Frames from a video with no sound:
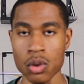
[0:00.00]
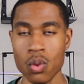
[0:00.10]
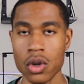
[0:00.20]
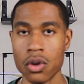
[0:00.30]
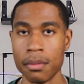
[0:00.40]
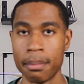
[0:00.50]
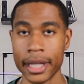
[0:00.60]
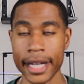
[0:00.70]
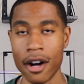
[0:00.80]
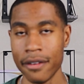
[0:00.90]
will
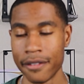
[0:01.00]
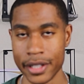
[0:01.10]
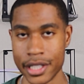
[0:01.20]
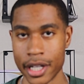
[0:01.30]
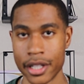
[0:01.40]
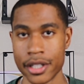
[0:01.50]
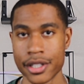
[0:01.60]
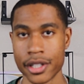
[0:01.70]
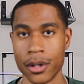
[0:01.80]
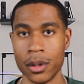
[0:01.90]
play off of each other.
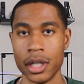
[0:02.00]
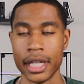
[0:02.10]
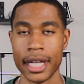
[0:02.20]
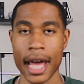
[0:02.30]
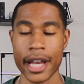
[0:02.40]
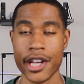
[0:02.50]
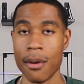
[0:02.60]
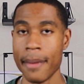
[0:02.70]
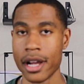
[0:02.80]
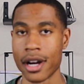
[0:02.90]
So
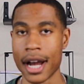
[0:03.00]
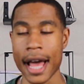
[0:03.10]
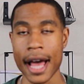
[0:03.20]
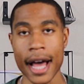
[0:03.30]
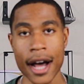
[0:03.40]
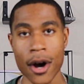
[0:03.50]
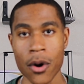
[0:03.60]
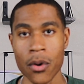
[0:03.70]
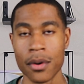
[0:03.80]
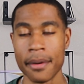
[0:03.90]
no matter
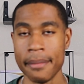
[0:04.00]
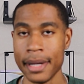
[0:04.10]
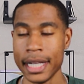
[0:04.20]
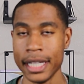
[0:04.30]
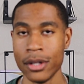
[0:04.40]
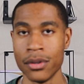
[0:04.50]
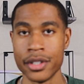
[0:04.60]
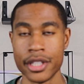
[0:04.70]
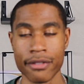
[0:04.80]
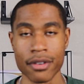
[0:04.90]
how many
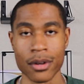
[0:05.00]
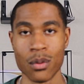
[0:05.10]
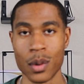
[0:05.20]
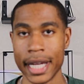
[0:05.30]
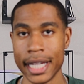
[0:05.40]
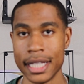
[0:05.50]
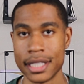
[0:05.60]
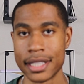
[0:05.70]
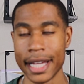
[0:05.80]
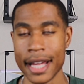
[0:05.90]
different
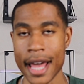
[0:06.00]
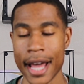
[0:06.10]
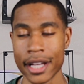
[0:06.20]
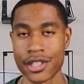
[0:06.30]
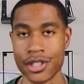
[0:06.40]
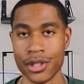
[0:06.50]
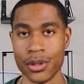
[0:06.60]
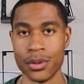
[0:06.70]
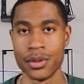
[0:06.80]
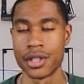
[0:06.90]
ways they ask
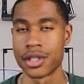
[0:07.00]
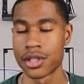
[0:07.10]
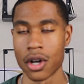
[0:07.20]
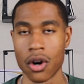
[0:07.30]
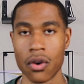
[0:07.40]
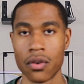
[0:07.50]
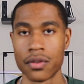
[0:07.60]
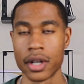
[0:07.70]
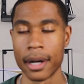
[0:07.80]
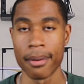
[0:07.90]
you to solve
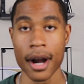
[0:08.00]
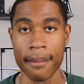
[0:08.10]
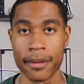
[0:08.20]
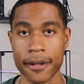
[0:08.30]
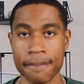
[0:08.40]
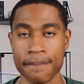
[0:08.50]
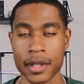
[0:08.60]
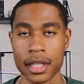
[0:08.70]
a problem,